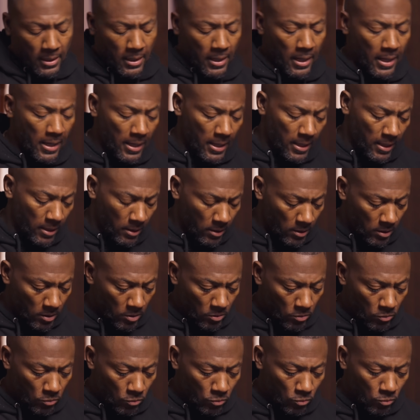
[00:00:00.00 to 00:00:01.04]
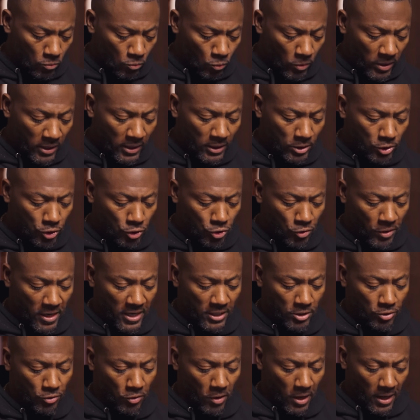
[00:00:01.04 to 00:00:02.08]
And when it's
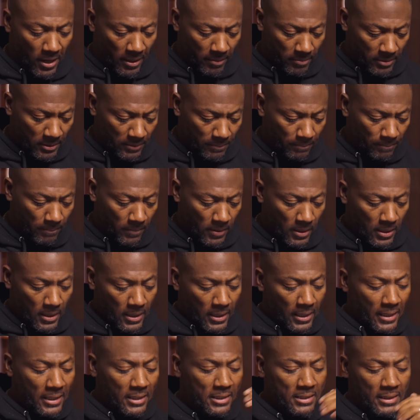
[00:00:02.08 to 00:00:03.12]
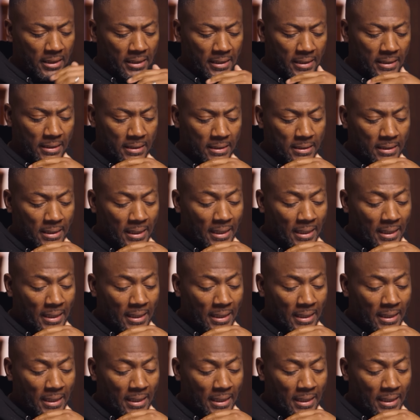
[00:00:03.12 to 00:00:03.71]
transcribed, it says,